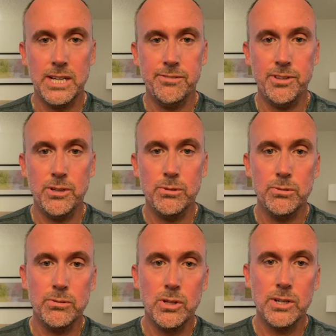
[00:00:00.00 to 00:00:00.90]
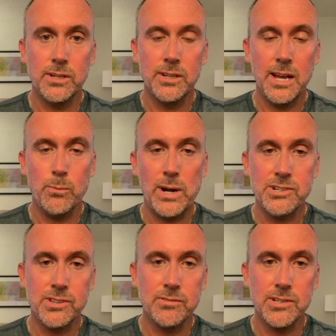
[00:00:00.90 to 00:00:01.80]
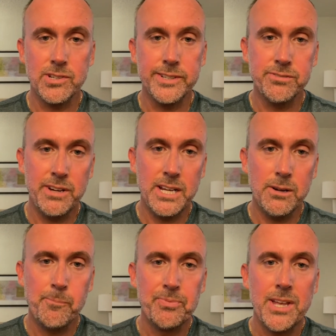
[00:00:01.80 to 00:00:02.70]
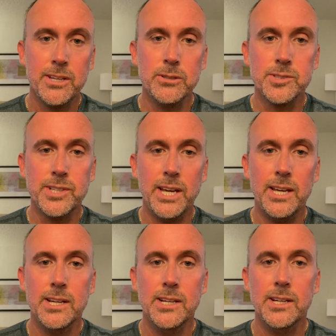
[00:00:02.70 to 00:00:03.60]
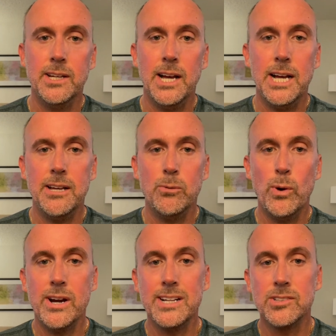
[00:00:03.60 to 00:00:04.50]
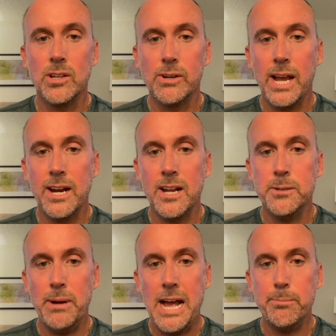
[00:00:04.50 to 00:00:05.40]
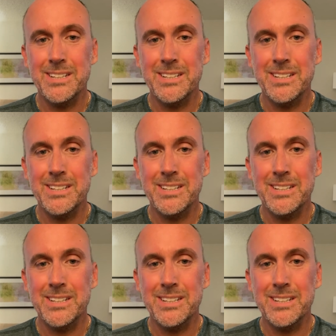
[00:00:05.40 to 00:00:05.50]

If you look and watch the rest of this video, you'll see uh, where it is located on the map.